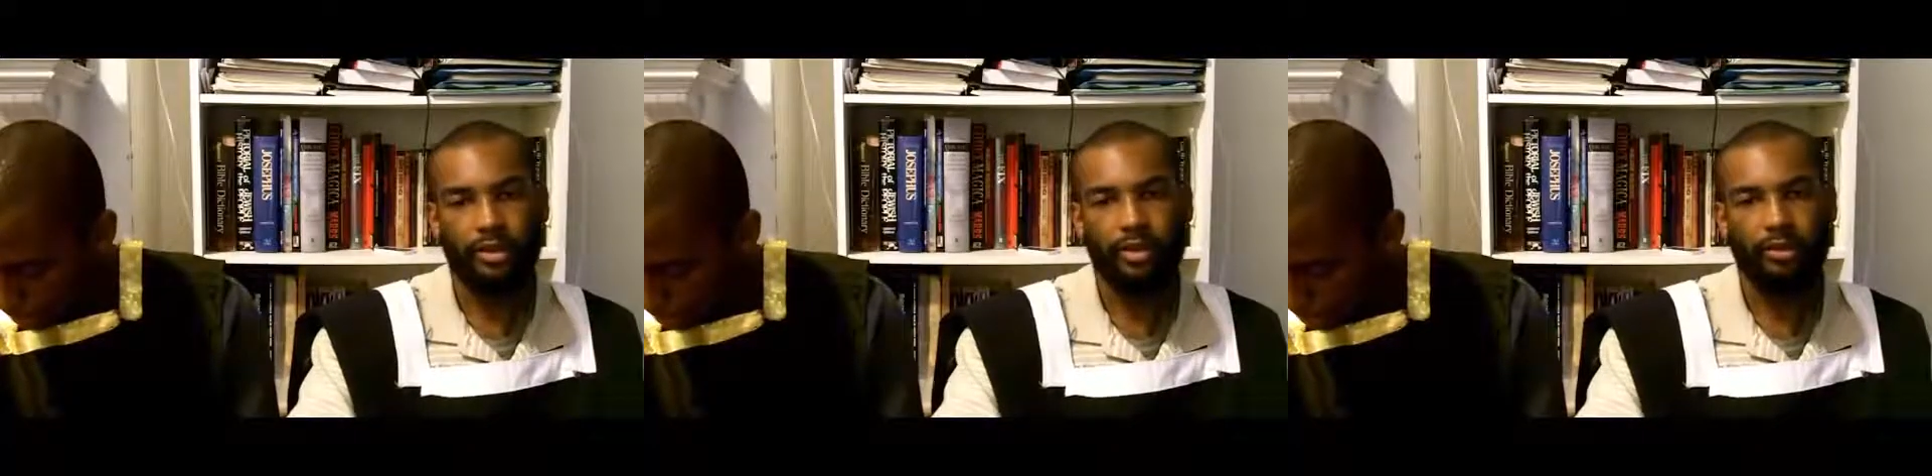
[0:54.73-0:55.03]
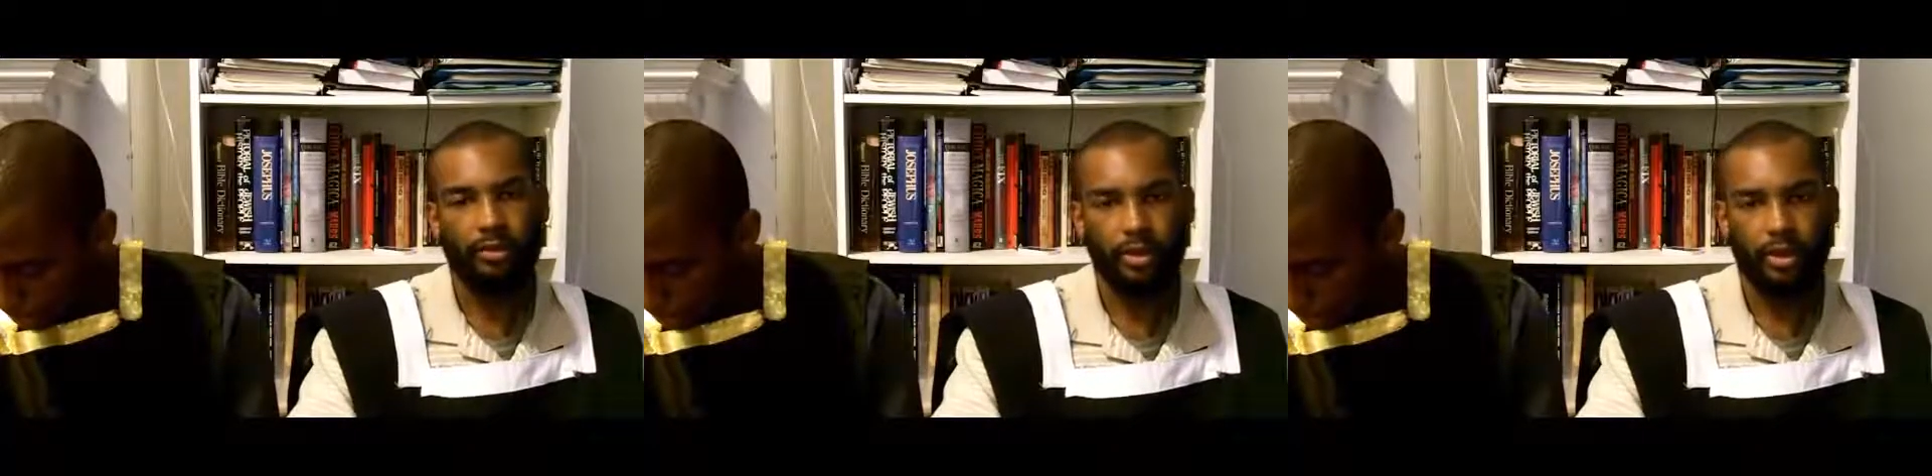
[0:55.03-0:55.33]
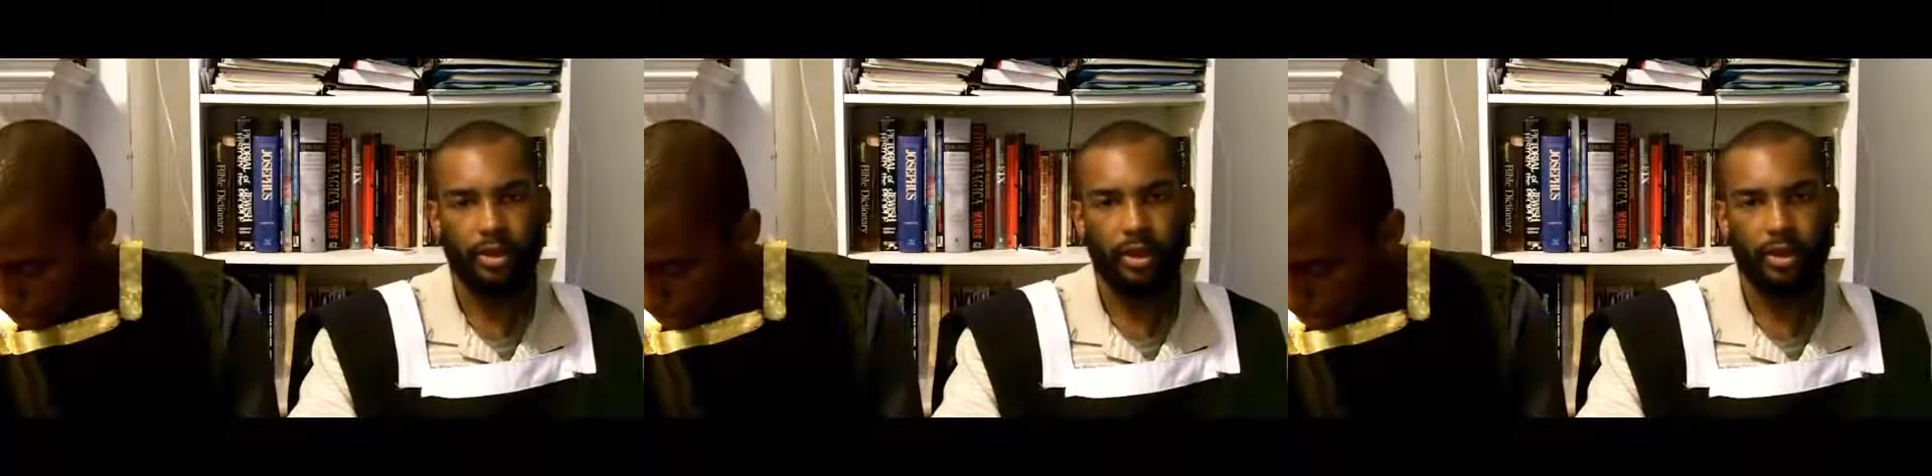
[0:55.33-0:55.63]
yourself.
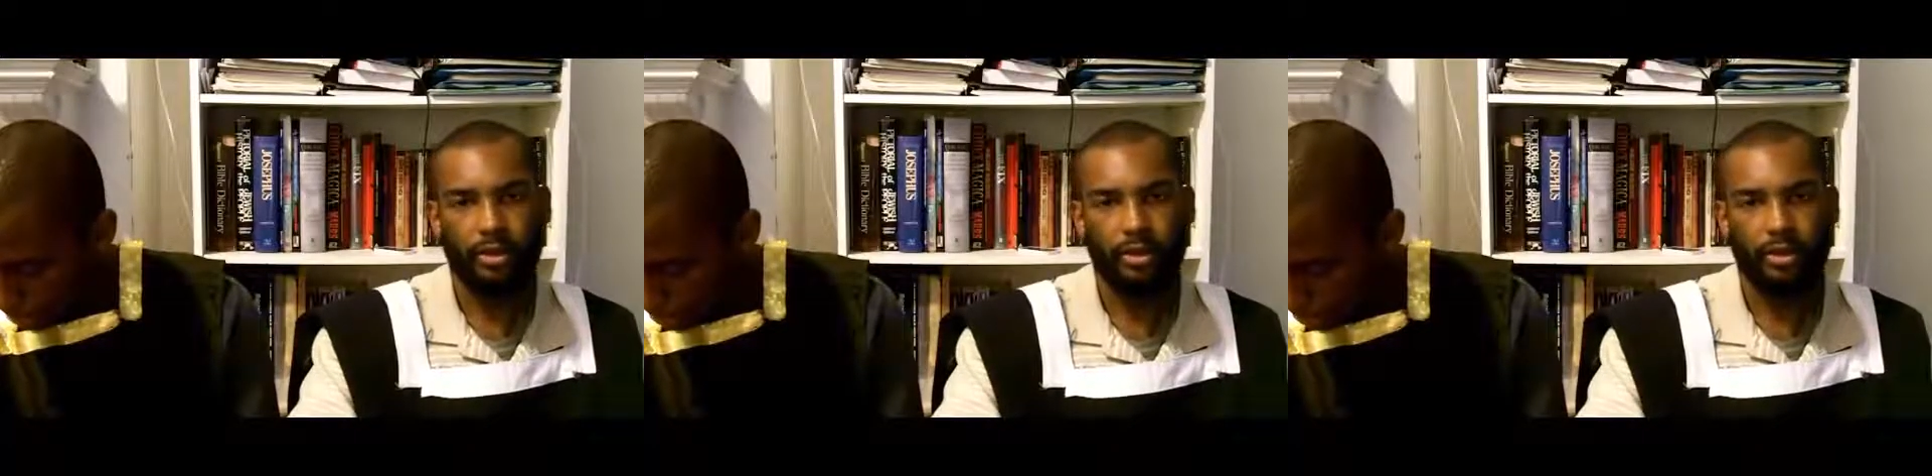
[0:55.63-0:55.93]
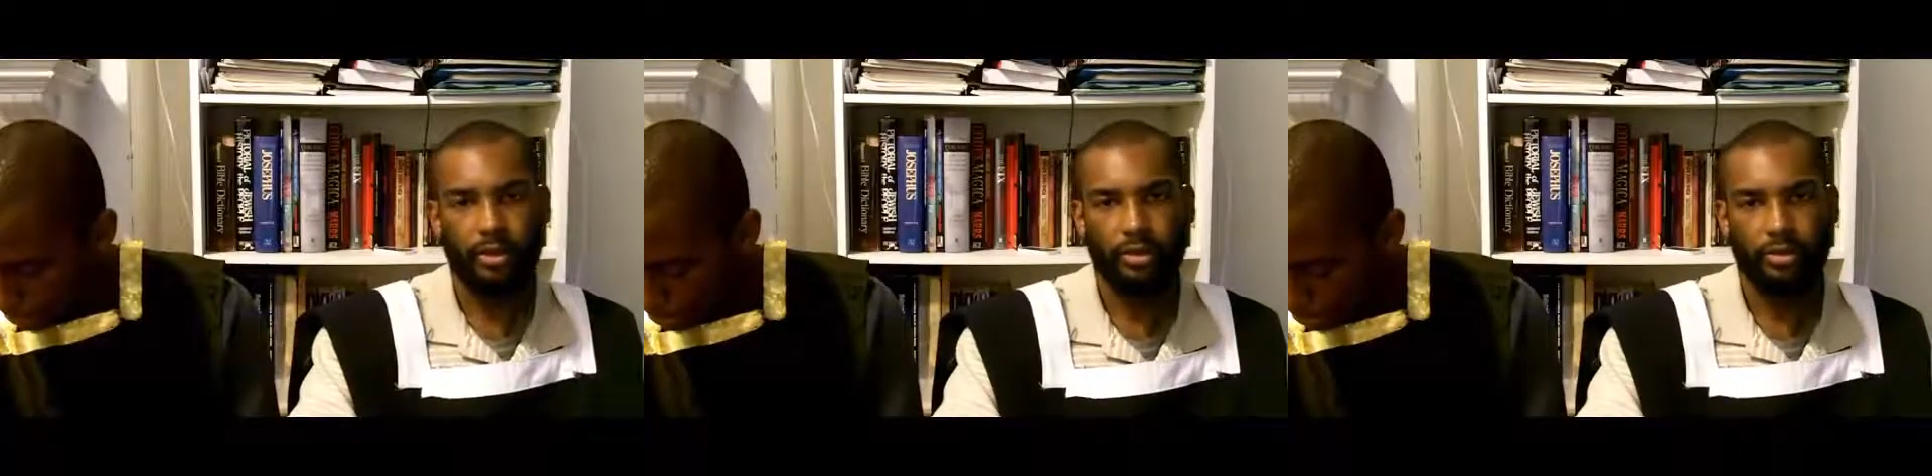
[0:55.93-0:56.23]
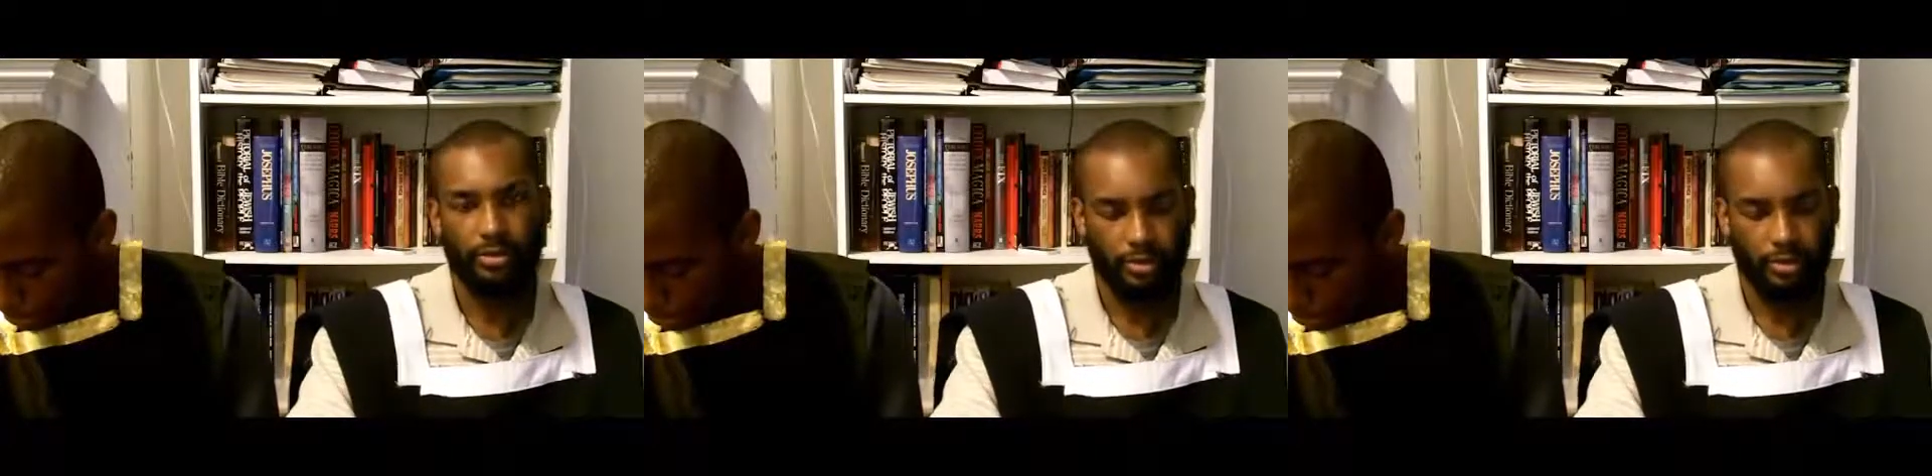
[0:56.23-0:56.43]
Okay, you,